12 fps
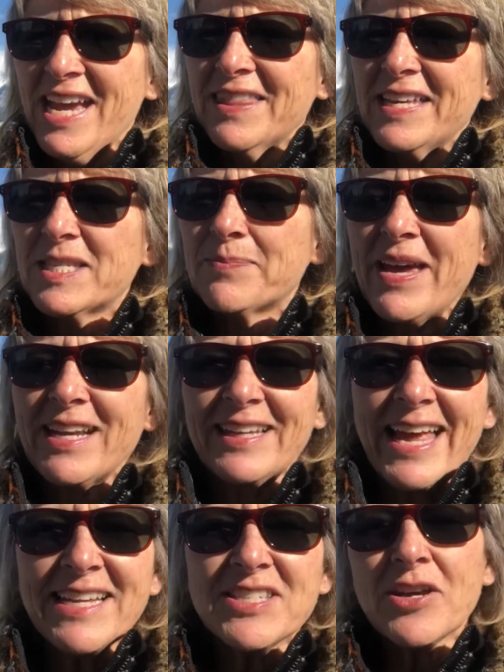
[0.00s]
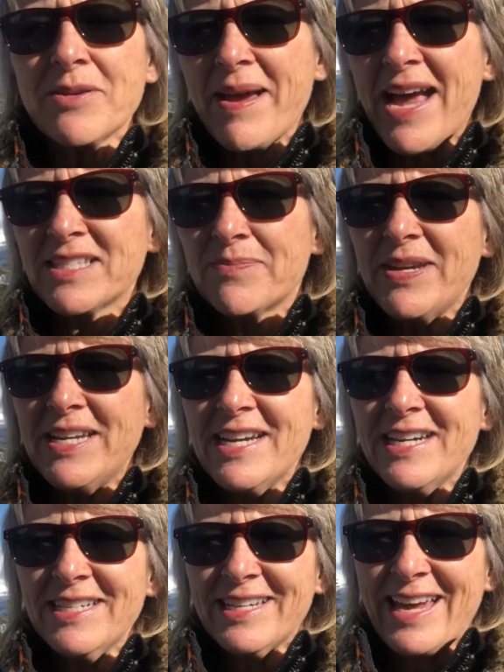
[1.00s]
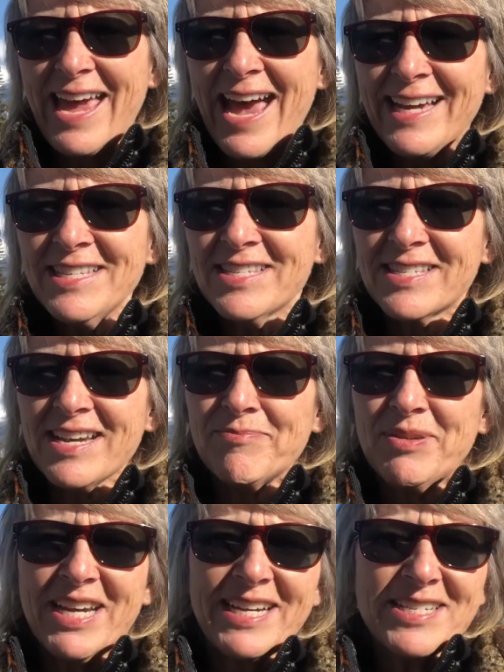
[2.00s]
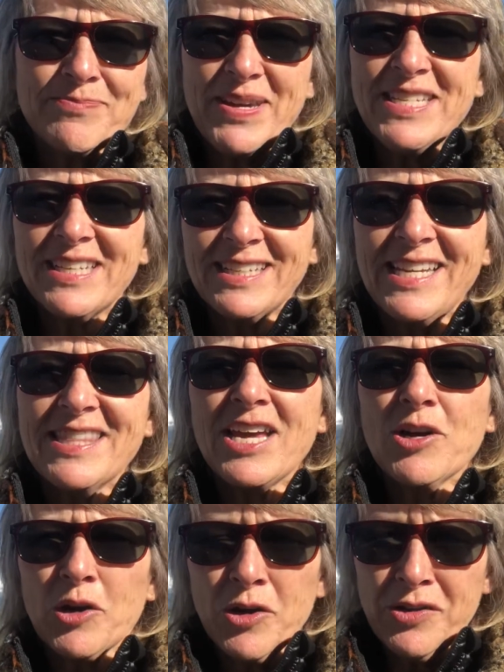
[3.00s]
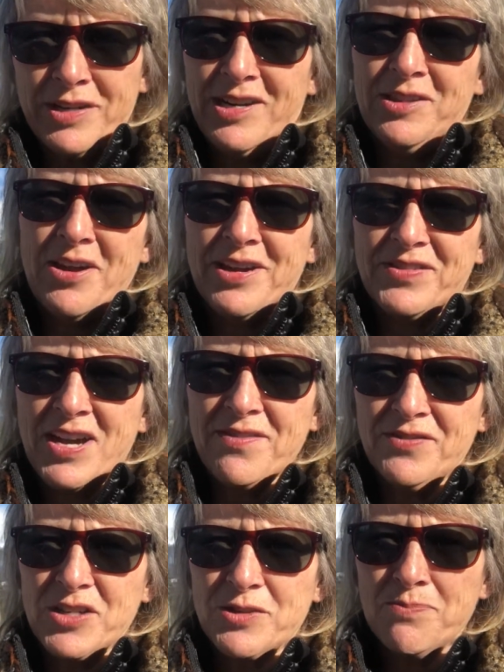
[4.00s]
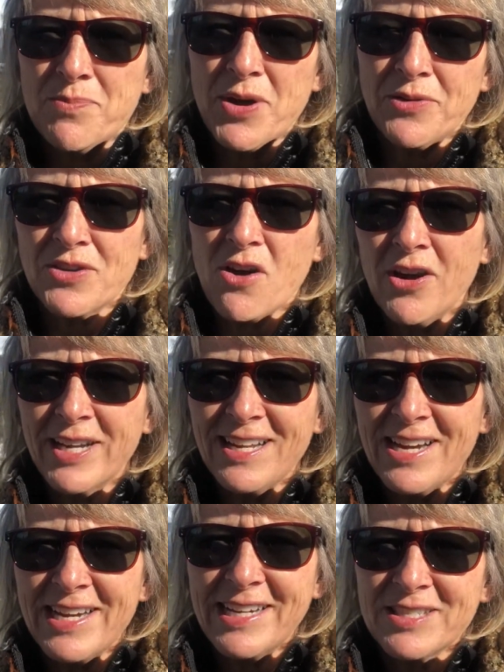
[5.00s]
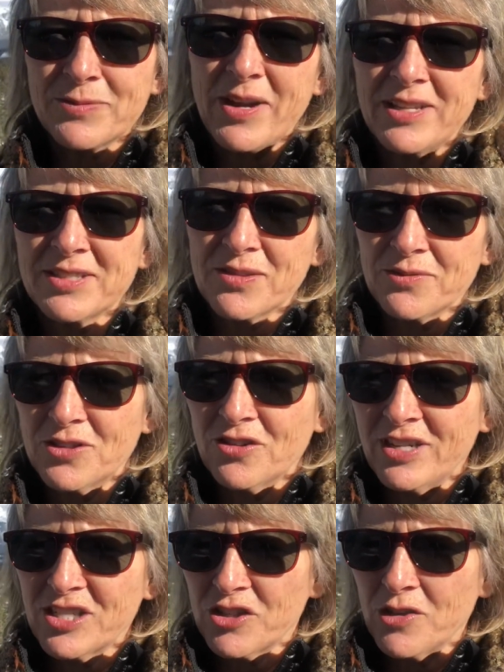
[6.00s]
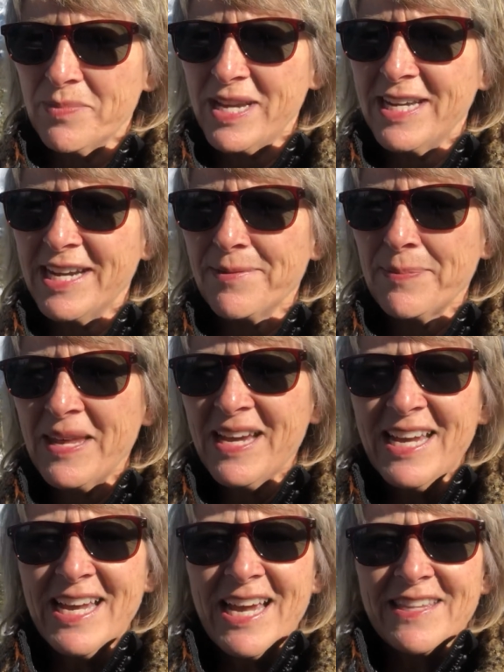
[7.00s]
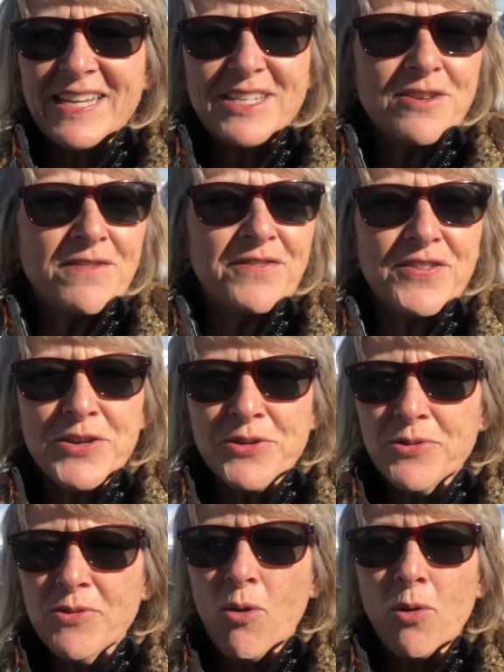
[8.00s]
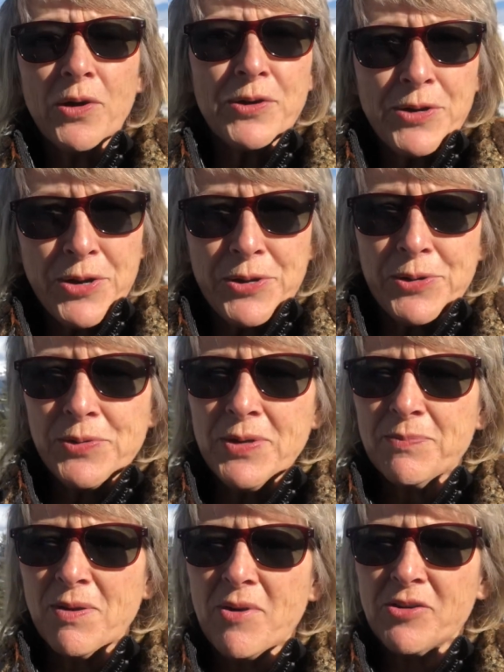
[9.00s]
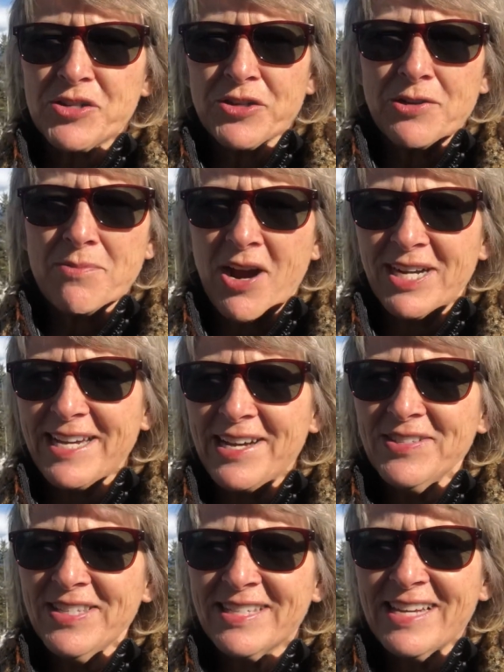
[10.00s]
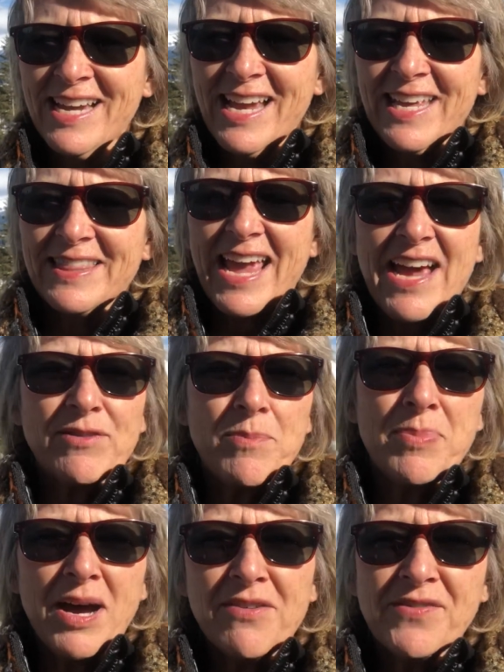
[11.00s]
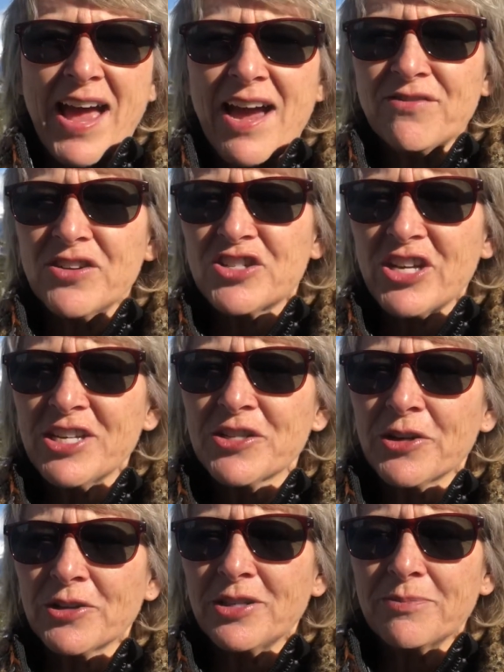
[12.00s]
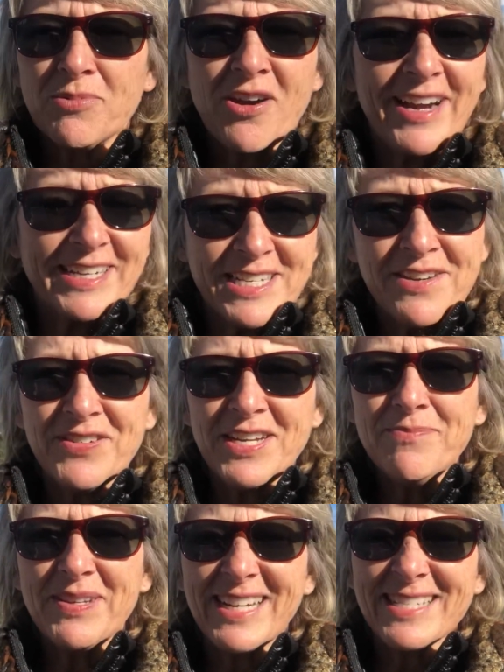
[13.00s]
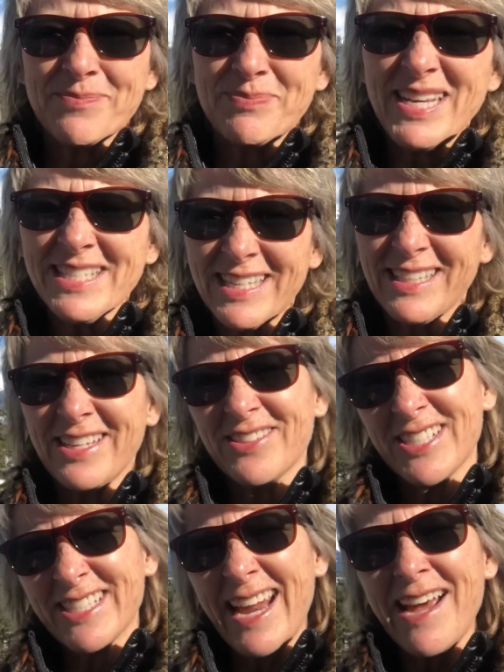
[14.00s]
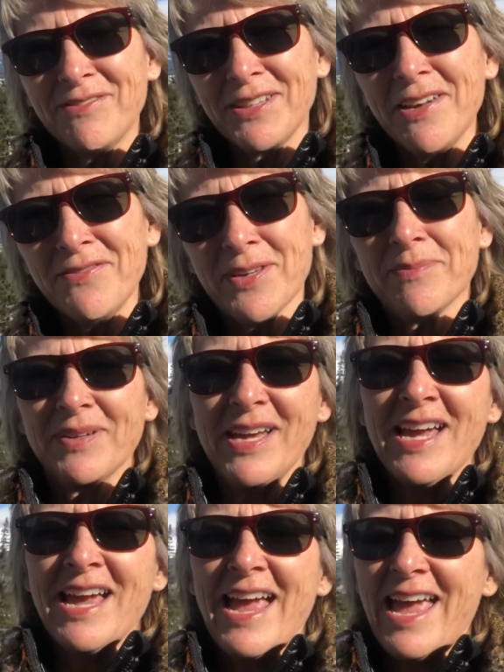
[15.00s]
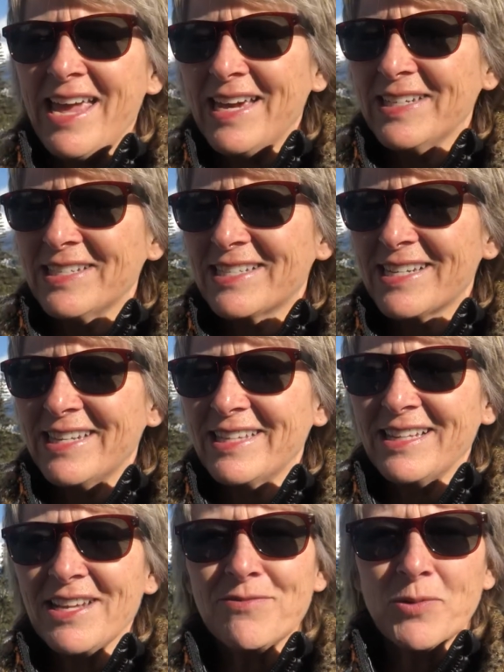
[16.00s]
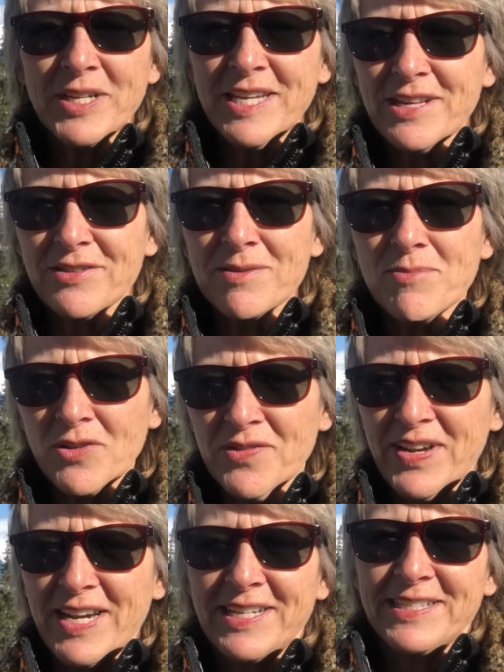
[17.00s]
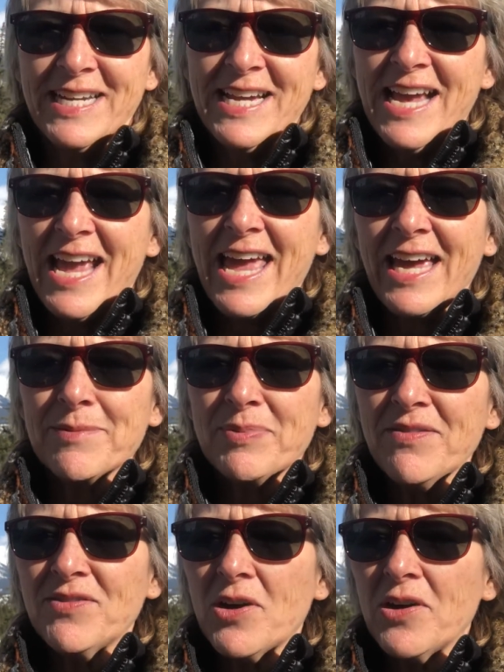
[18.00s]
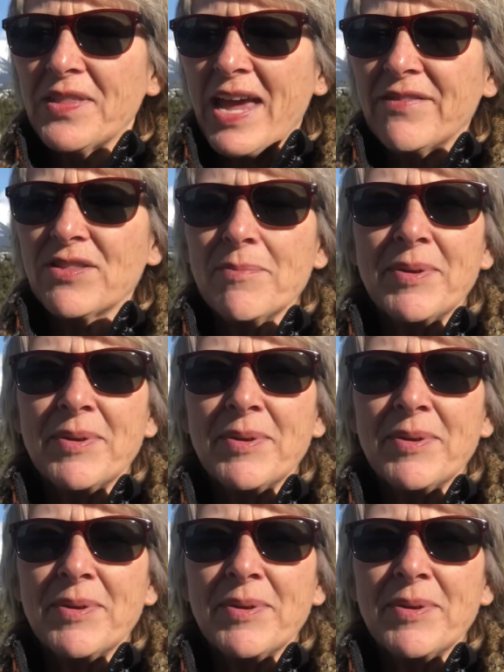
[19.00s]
They spend less on mass media ads because basically they earn a lot of coverage, both online as well as through traditional media. They do few or no promotional markdowns. They have above average internal productivity because basically their staff love them and they love working there. They're motivated. And above all, they have the